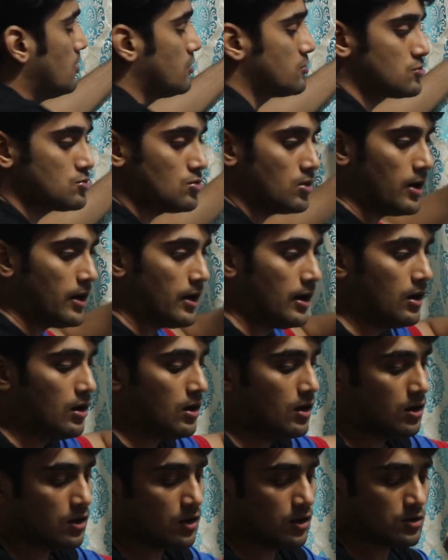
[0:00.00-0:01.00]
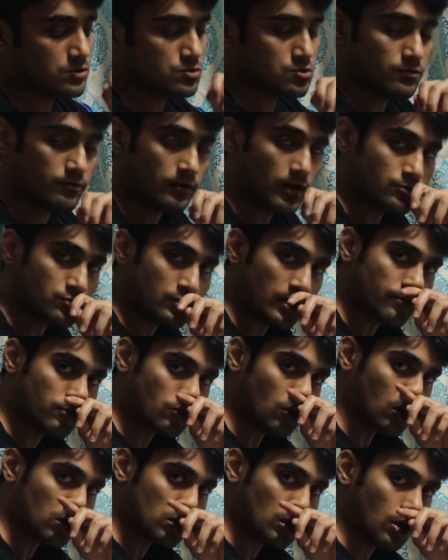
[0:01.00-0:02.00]
So I've
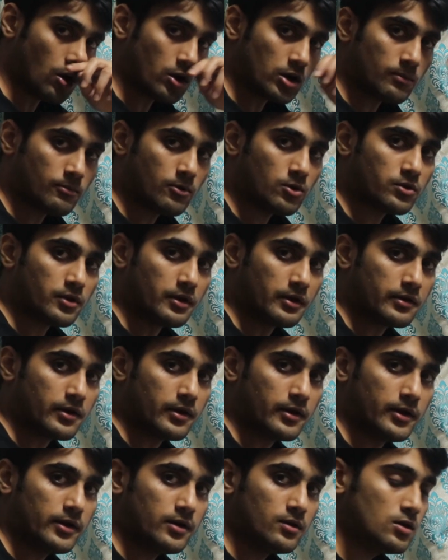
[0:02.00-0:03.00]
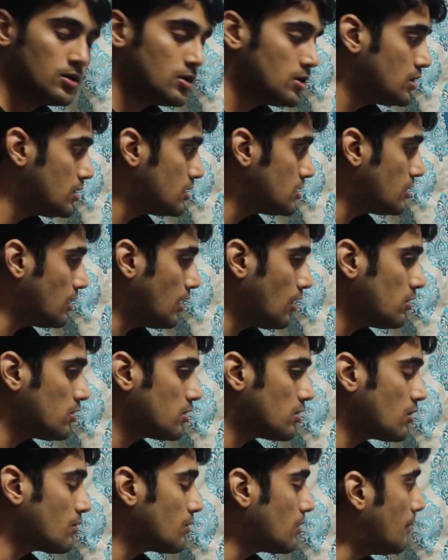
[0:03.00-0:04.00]
talked a lot about the internet. Now I'll
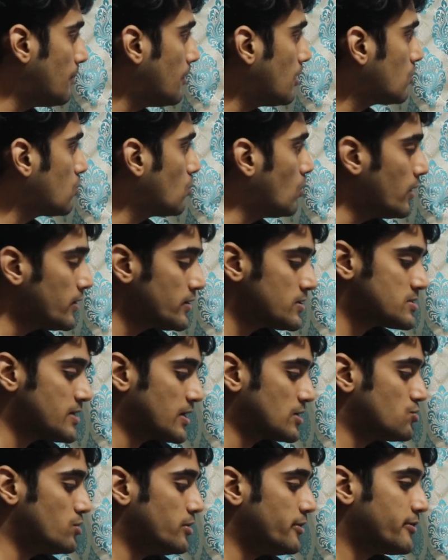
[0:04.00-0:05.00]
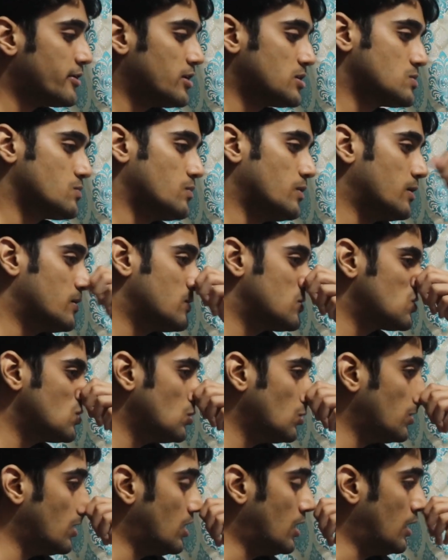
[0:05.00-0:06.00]
talk about what is actually transferred.
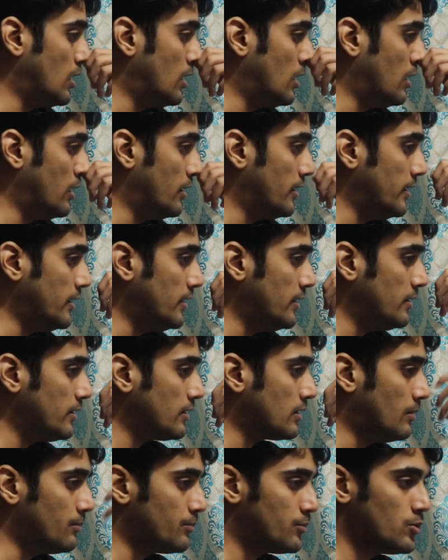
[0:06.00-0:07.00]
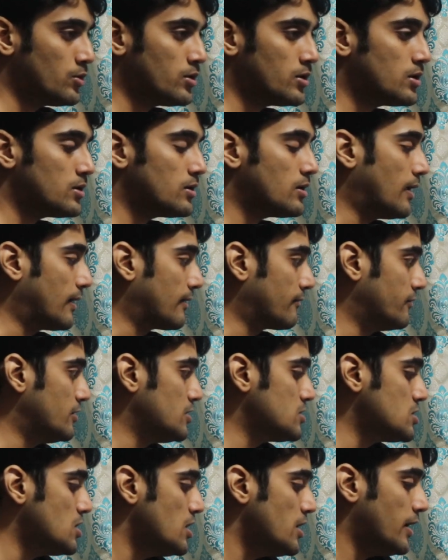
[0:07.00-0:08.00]
So in computer
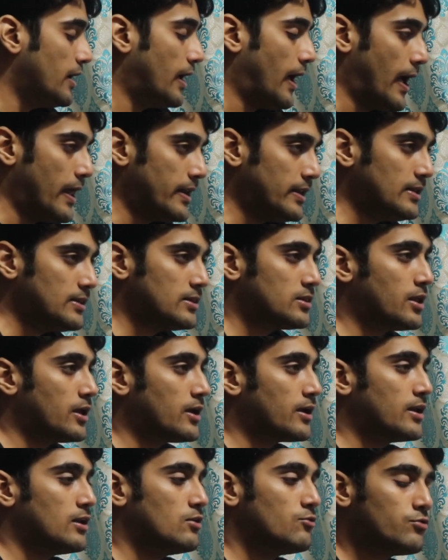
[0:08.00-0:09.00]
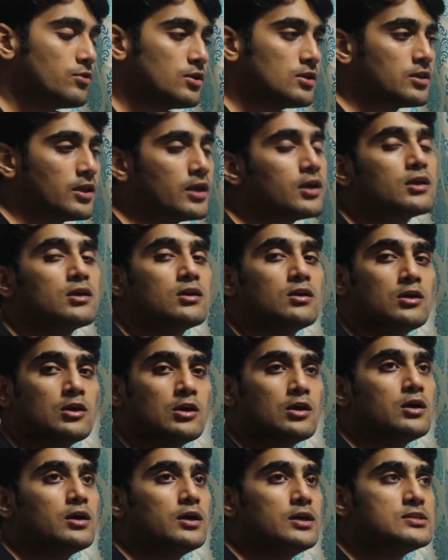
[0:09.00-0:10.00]
language, anything and everything
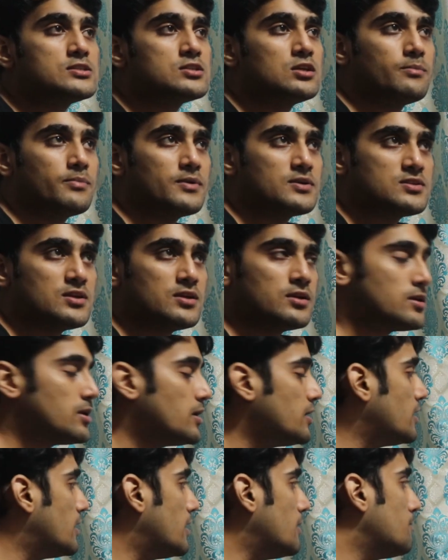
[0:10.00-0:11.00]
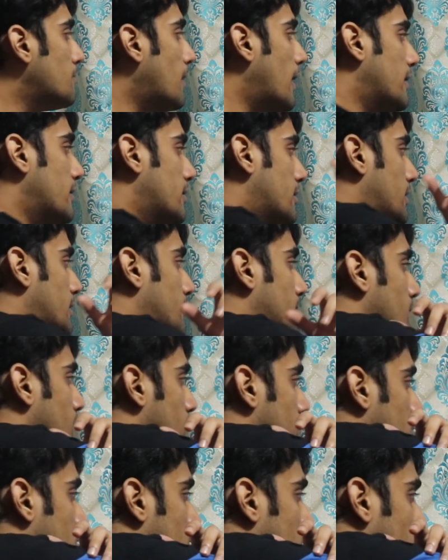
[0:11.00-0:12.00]
is represented in binary,
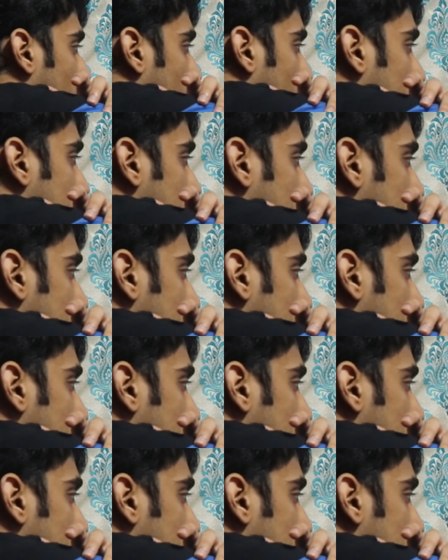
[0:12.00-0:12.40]
which